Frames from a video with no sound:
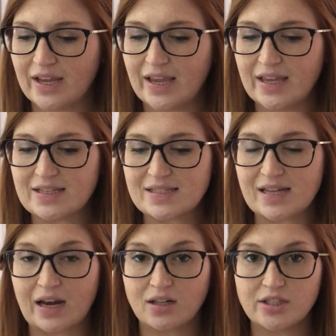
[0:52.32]
It is
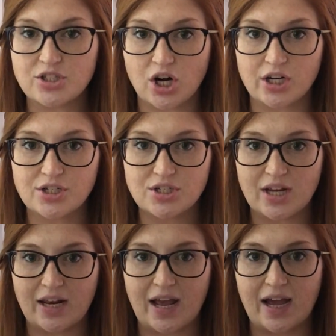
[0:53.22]
statically charged
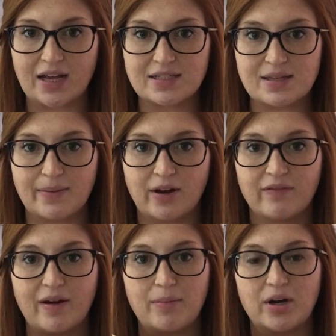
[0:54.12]
and has the
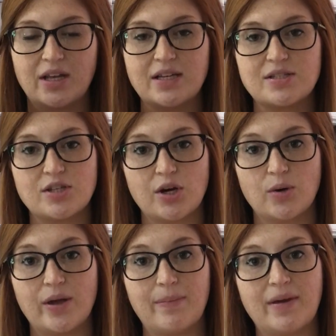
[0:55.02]
microfiber in it,
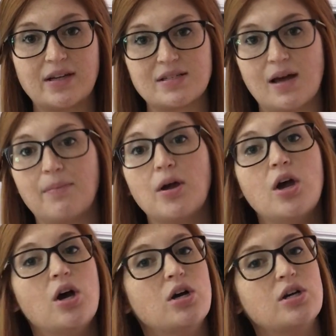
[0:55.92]
so it picks up
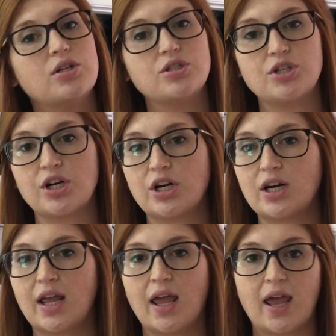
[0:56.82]
dirt,
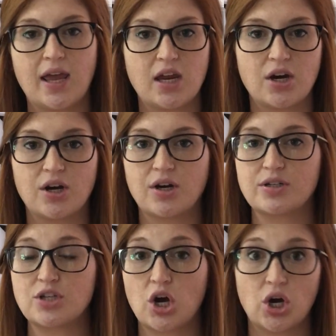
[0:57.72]
hair,
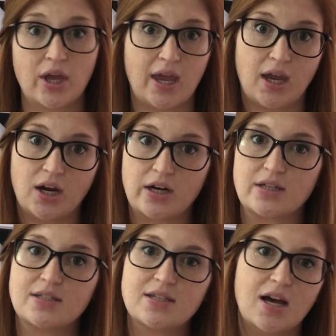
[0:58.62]
dog hair,
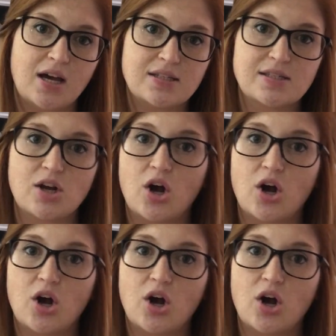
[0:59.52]
dust,